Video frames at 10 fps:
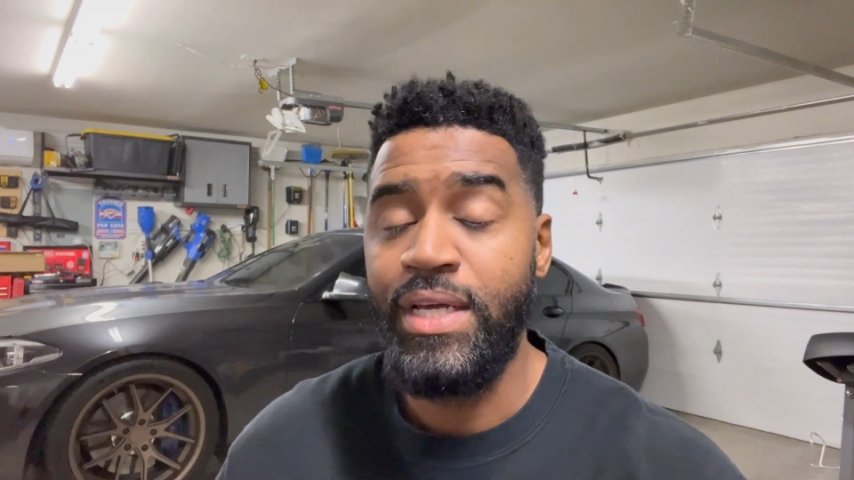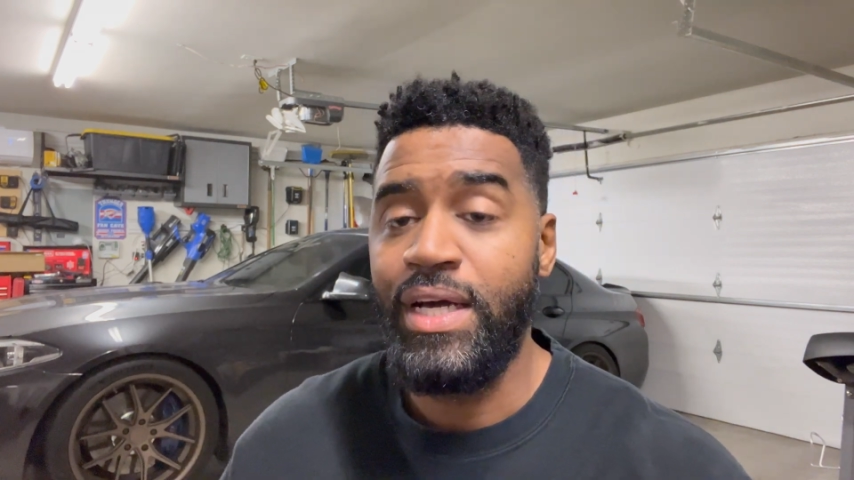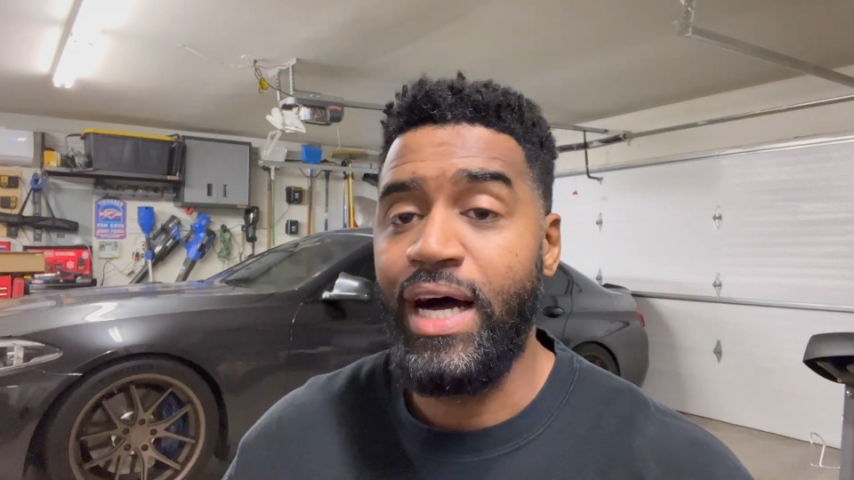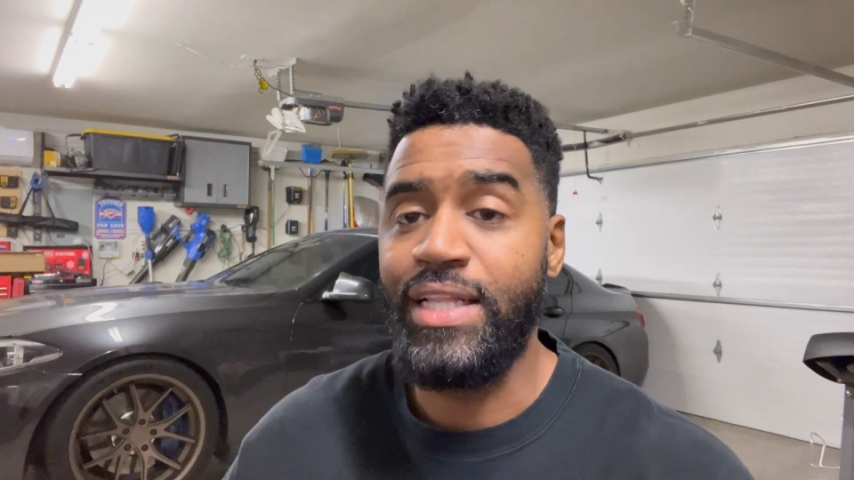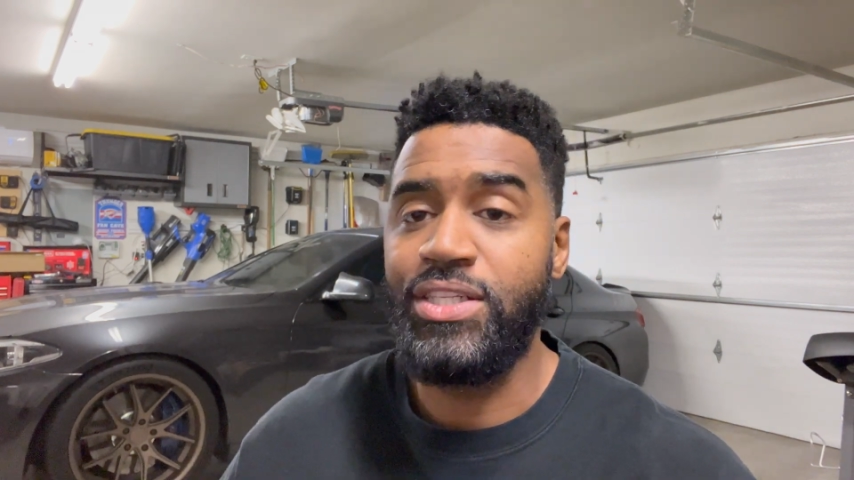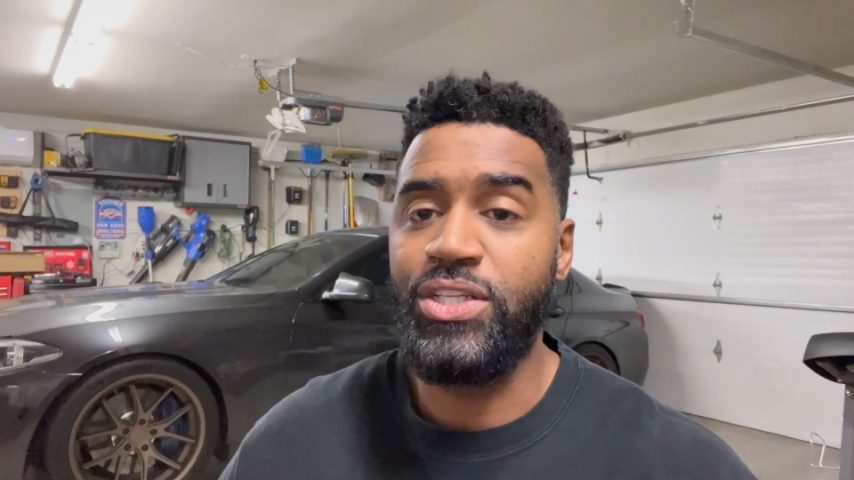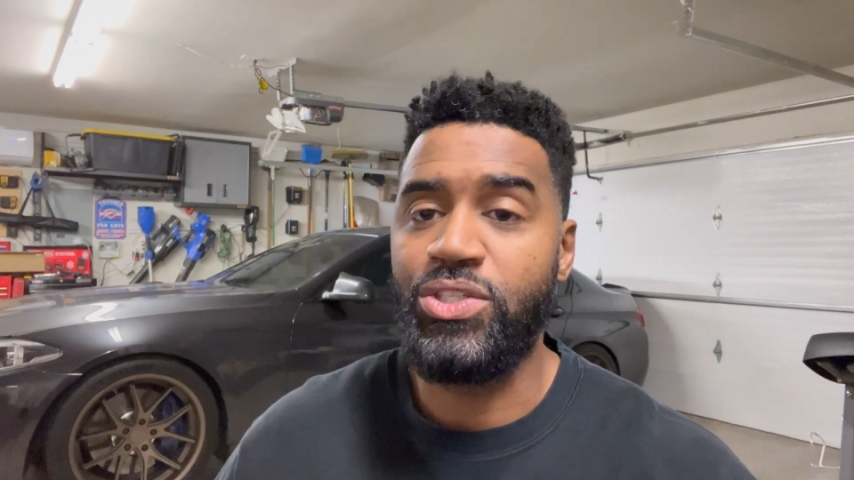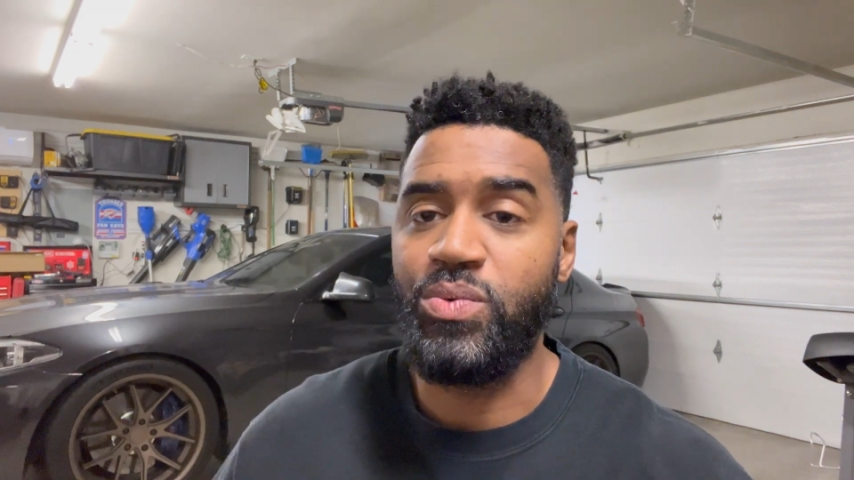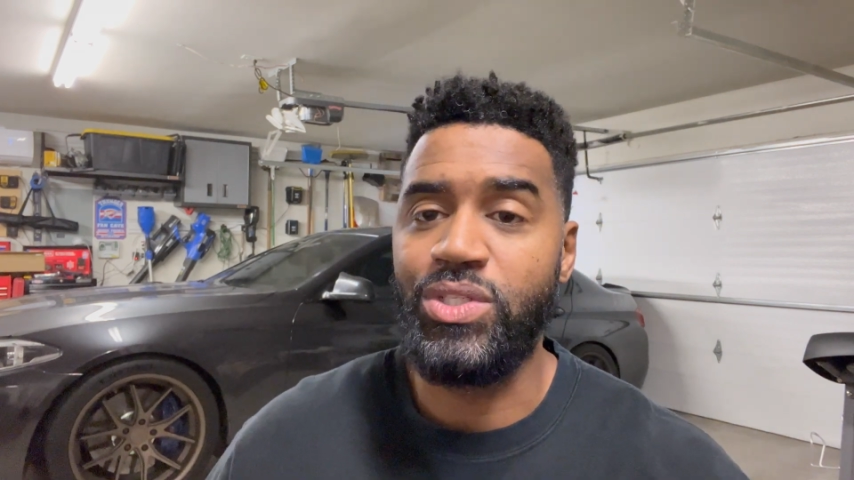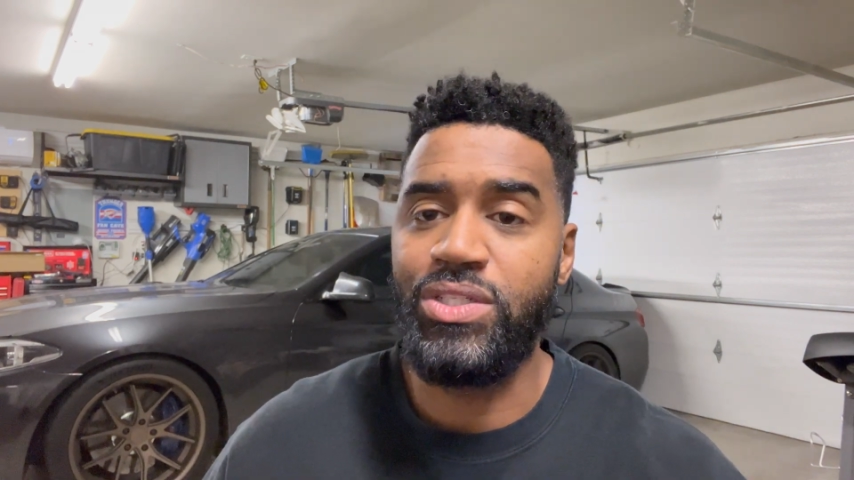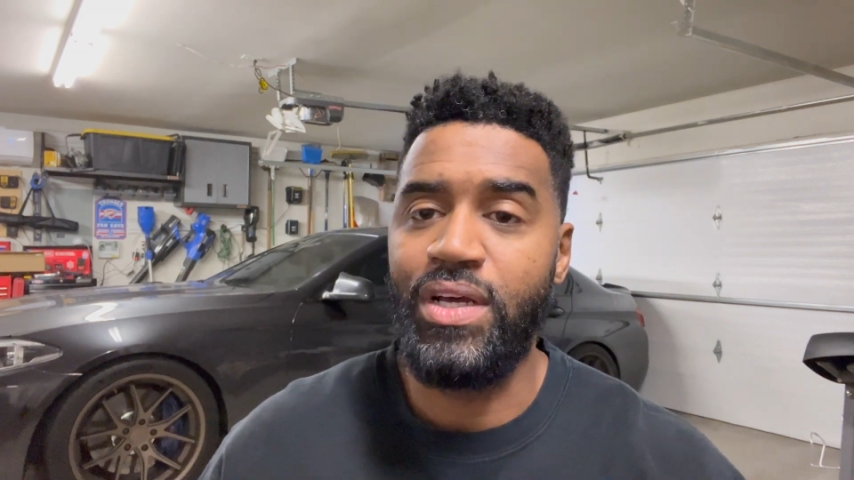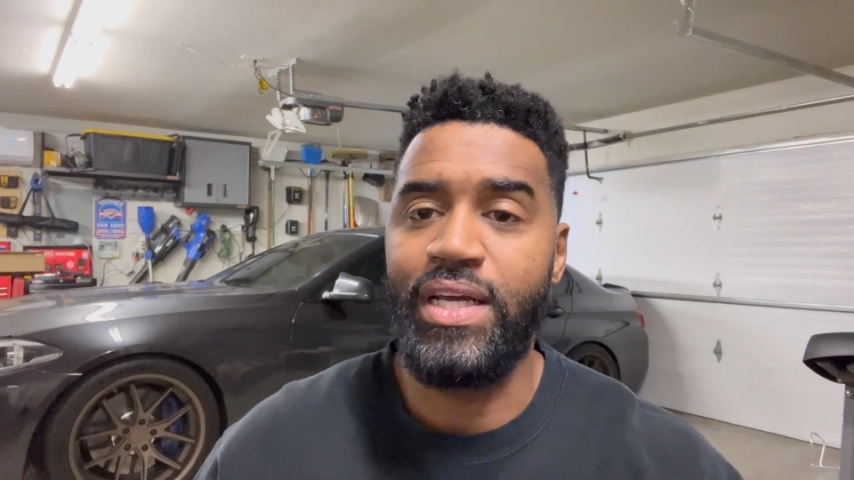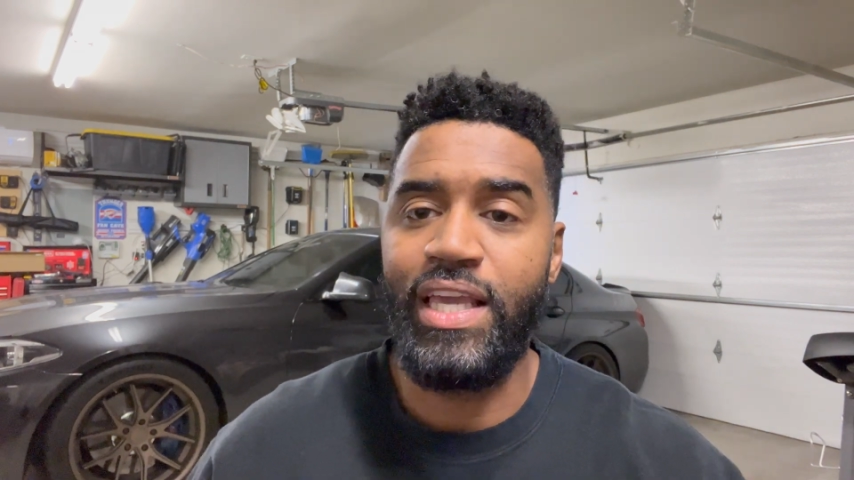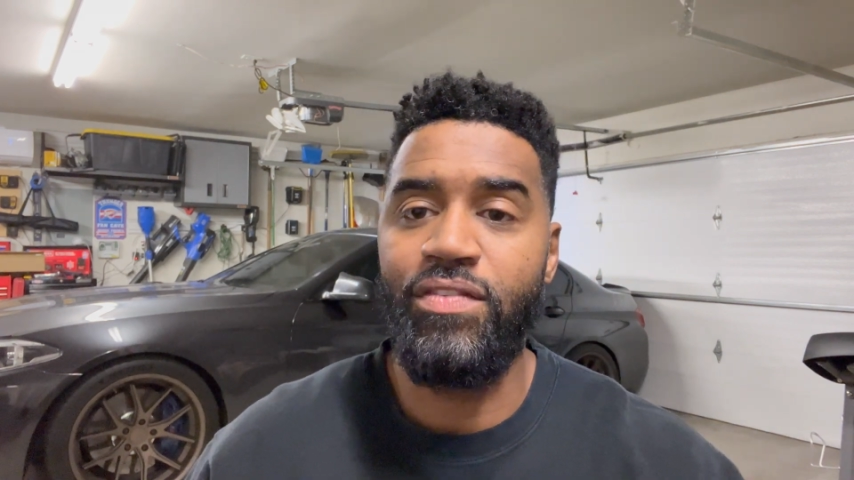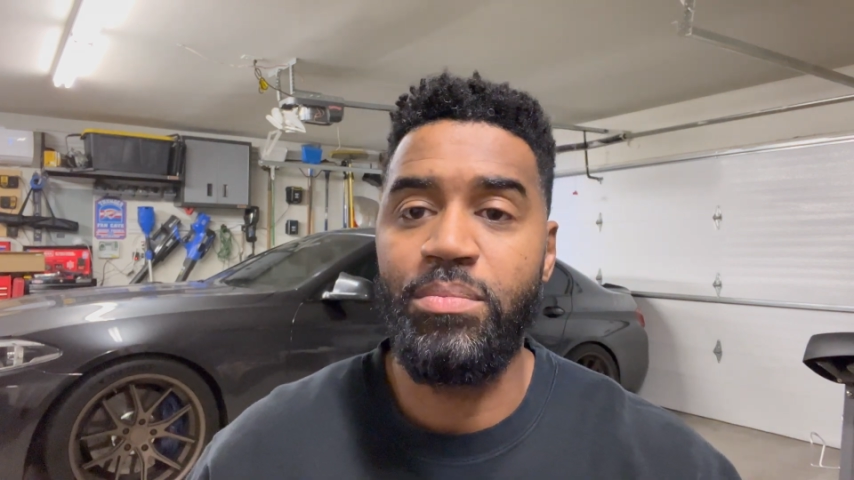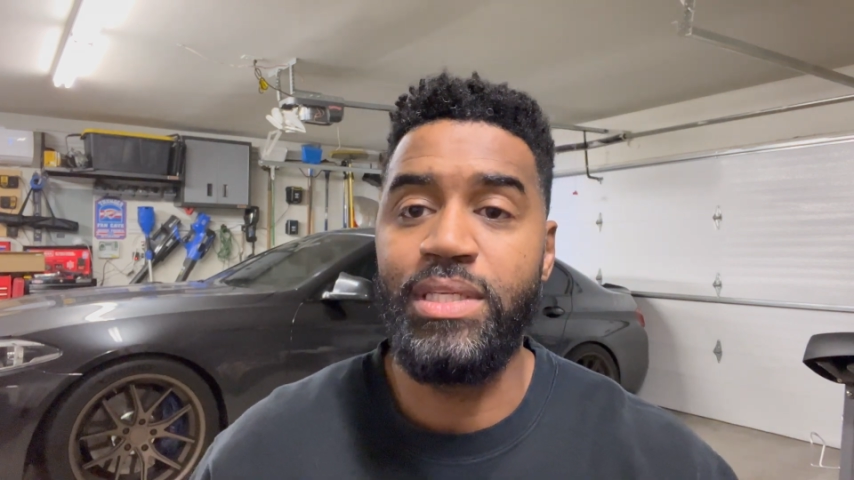The sensor was giving